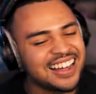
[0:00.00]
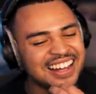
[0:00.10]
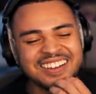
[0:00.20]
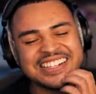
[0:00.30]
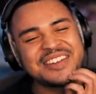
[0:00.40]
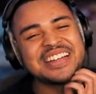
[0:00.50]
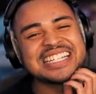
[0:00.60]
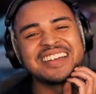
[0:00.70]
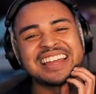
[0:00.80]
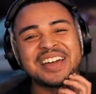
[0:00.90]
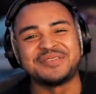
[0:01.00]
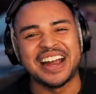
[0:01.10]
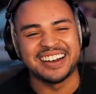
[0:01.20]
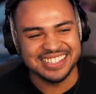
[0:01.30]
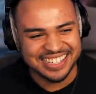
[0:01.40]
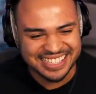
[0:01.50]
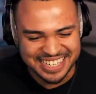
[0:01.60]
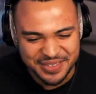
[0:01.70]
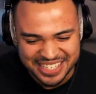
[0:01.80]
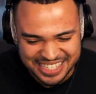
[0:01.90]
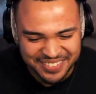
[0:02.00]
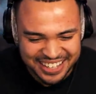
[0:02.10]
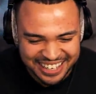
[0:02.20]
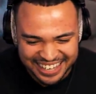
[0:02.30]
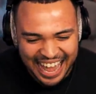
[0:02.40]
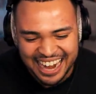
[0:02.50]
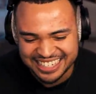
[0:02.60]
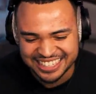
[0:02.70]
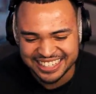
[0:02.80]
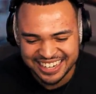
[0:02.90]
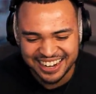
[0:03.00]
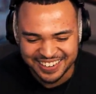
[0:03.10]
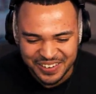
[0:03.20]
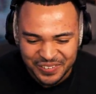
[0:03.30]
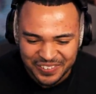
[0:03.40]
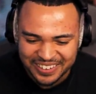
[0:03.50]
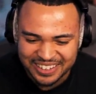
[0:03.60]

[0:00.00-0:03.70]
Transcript: uh, yo, it's gonna be something embarrassing. It's gonna be something like actually kind of cool.